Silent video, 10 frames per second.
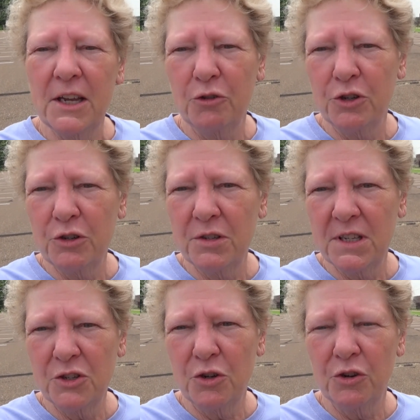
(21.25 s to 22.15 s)
to introduce
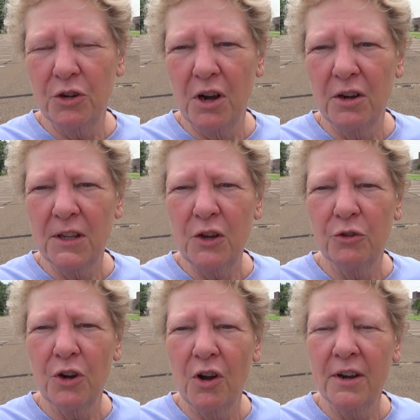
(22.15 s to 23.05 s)
this to your dog, that
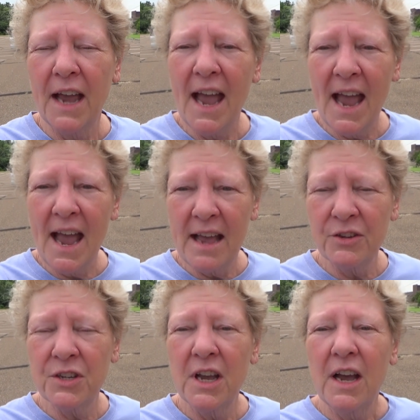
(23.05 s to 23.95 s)
your dog
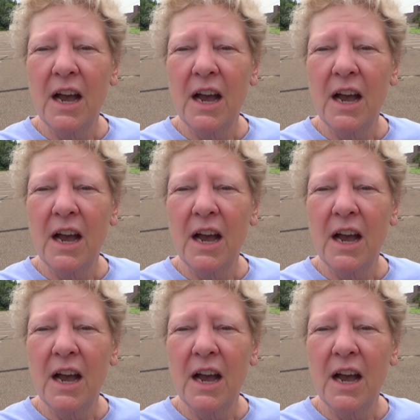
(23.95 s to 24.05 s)
has